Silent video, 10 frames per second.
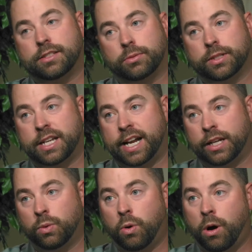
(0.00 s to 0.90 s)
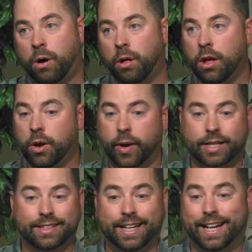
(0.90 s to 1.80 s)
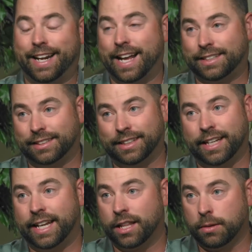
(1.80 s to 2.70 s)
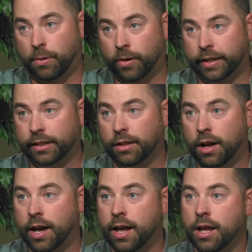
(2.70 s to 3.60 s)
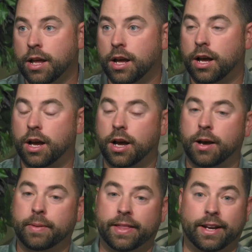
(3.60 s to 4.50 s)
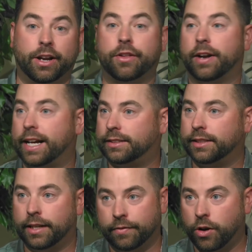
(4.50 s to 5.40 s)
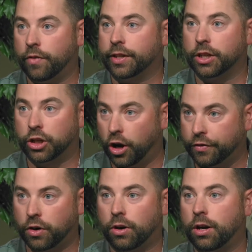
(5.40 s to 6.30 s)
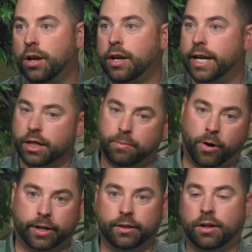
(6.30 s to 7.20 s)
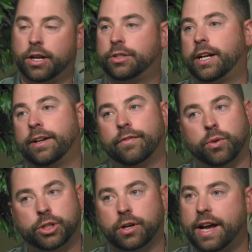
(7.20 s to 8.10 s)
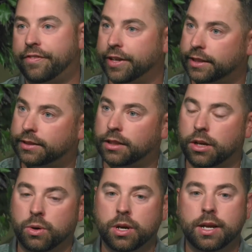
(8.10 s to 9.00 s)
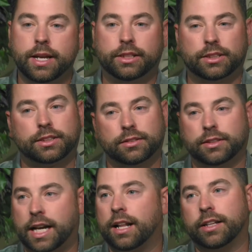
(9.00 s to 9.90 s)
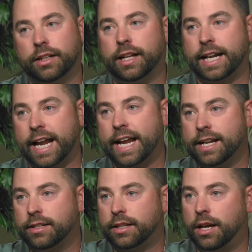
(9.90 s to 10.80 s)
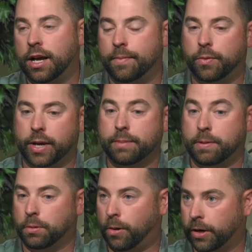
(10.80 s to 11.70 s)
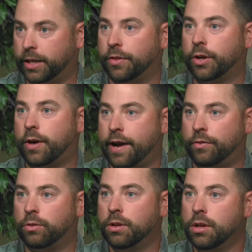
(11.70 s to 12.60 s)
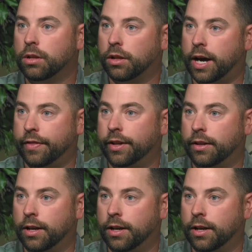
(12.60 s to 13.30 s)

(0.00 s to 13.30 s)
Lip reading: the retaining wall. We actually had an accident in the parking lot, and then another accident involving a golf cart in the parking lot trying to avoid traffic. So it just got a little out of hand. We had people parking on the gravel lot, that